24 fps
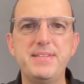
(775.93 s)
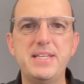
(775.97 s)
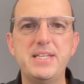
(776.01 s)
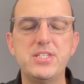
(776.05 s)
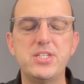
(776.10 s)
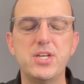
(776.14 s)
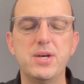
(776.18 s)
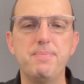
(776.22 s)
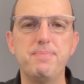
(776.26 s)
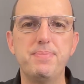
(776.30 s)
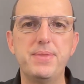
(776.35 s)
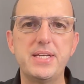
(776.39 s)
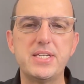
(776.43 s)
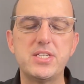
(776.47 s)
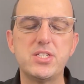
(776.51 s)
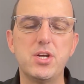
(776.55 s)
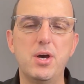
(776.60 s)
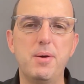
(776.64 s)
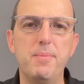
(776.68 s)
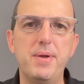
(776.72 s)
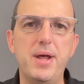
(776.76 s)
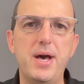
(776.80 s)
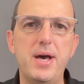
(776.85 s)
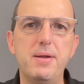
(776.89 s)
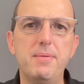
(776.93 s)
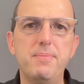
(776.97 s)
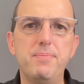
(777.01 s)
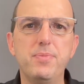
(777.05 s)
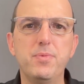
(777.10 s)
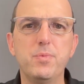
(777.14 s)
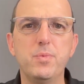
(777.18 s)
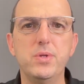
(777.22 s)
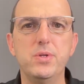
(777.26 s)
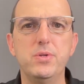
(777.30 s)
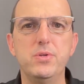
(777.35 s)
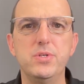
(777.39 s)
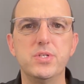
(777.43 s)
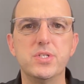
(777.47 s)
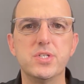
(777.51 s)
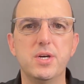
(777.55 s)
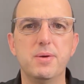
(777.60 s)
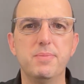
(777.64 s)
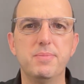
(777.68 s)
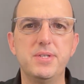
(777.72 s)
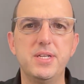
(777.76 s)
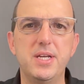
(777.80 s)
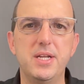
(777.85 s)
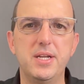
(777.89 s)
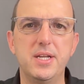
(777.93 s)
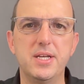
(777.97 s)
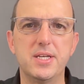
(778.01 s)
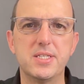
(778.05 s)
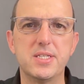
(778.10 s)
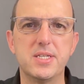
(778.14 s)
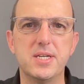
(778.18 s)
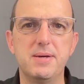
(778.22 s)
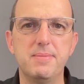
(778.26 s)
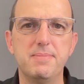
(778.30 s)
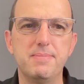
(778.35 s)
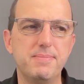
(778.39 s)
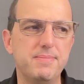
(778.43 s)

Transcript: So that's Psalm 9. We'll do Psalm 10 next time.